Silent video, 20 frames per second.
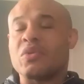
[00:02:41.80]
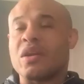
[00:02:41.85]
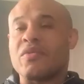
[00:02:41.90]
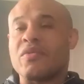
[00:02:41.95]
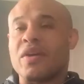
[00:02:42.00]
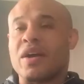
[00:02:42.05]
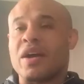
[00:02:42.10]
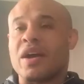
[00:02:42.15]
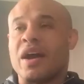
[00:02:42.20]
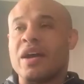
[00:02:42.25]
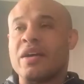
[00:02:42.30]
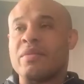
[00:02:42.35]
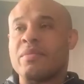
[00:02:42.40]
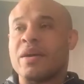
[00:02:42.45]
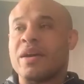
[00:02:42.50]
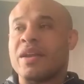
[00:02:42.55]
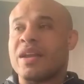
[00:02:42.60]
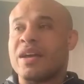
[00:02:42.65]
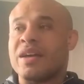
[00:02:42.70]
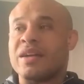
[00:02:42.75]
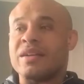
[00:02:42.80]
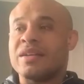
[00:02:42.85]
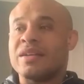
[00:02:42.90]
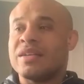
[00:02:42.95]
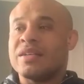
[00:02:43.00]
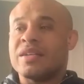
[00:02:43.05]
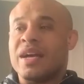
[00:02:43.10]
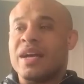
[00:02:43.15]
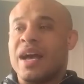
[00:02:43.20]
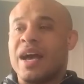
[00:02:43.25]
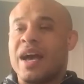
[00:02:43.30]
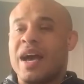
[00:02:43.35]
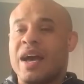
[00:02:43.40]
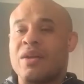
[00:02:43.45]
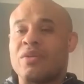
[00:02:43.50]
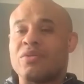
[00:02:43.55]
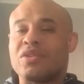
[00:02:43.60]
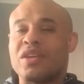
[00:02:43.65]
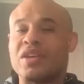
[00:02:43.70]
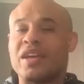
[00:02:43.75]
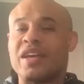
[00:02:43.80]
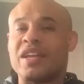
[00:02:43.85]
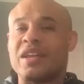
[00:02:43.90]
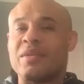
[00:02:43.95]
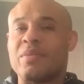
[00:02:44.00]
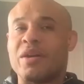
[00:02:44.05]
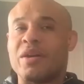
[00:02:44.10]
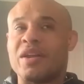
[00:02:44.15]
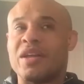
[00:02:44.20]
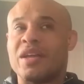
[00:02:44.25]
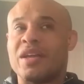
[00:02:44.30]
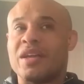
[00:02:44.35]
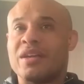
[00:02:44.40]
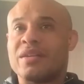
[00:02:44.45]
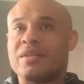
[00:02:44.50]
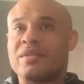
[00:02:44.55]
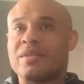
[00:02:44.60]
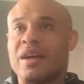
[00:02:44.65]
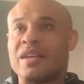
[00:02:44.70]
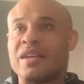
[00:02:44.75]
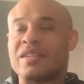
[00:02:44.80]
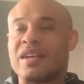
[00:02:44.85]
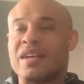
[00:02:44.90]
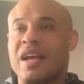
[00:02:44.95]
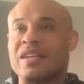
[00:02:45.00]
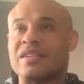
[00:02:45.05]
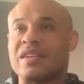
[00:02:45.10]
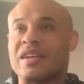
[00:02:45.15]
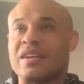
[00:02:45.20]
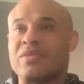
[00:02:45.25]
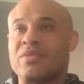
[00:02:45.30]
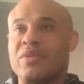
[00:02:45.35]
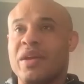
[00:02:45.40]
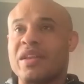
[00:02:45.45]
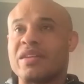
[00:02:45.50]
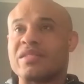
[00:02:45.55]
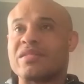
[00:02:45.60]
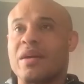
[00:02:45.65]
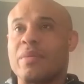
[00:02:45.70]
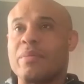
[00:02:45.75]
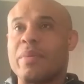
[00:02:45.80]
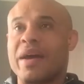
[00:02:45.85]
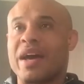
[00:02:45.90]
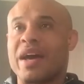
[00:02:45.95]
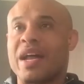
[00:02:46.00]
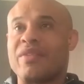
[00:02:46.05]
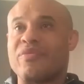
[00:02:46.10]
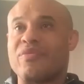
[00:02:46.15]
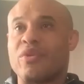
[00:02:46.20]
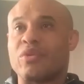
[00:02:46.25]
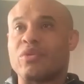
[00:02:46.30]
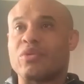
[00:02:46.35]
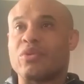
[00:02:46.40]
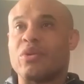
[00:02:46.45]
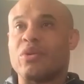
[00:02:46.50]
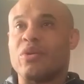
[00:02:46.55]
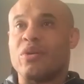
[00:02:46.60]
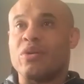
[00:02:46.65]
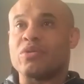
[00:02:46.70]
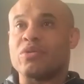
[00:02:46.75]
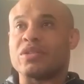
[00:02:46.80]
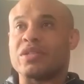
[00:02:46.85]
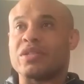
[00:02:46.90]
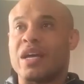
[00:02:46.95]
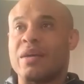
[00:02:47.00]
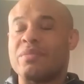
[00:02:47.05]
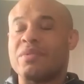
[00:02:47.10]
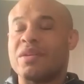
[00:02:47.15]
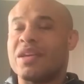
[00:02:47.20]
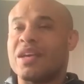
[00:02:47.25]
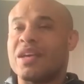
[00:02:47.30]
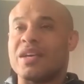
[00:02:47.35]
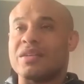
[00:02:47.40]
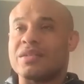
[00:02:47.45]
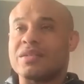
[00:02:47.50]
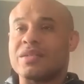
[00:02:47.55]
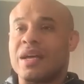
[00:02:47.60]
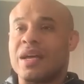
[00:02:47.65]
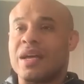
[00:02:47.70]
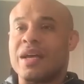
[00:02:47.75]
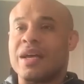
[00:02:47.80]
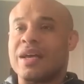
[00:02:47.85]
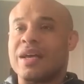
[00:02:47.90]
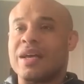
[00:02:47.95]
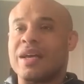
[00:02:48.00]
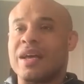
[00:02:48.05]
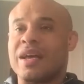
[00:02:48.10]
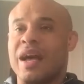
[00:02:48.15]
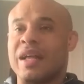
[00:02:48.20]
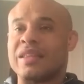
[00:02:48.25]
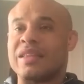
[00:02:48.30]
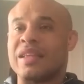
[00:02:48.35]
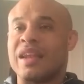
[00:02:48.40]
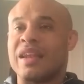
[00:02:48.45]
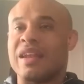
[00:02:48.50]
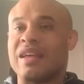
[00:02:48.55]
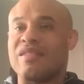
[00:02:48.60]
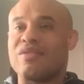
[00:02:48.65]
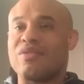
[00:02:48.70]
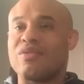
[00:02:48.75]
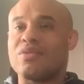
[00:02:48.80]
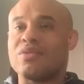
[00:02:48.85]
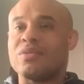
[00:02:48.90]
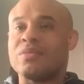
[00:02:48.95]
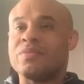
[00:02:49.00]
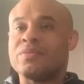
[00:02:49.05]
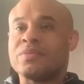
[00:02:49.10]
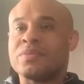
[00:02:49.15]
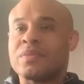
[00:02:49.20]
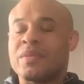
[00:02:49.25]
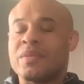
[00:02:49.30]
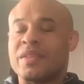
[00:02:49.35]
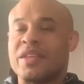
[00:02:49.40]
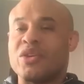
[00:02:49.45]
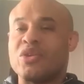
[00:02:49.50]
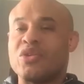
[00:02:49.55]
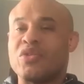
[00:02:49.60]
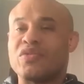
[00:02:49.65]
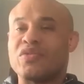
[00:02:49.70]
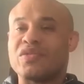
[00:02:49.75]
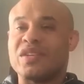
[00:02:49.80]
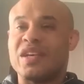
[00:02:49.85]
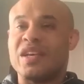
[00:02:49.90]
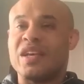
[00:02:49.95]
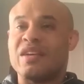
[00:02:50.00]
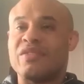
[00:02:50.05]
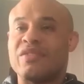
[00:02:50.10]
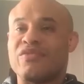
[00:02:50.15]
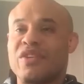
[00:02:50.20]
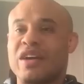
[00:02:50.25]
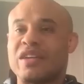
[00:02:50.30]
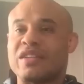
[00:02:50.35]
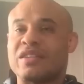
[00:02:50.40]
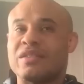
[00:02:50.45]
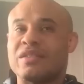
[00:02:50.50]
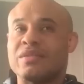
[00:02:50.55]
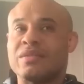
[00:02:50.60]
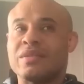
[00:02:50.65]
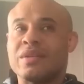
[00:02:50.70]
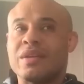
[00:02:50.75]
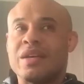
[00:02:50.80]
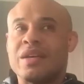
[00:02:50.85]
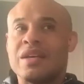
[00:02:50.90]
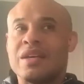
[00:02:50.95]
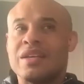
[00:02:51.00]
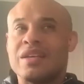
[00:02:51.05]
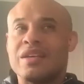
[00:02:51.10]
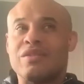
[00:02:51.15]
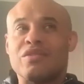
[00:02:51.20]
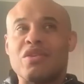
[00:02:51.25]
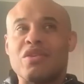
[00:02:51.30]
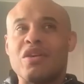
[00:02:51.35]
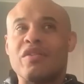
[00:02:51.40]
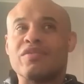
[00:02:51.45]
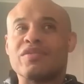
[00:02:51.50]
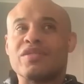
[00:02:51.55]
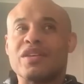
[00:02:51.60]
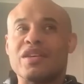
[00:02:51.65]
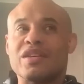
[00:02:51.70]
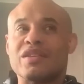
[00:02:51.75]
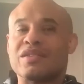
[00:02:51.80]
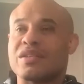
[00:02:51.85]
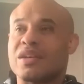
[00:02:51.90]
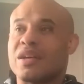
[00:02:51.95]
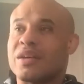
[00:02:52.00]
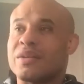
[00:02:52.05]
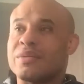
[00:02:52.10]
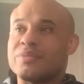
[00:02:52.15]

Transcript: of a kind, man. I don't think anybody as the greatest comeback all the time. He is at the level, the UFC fighting. The UFC is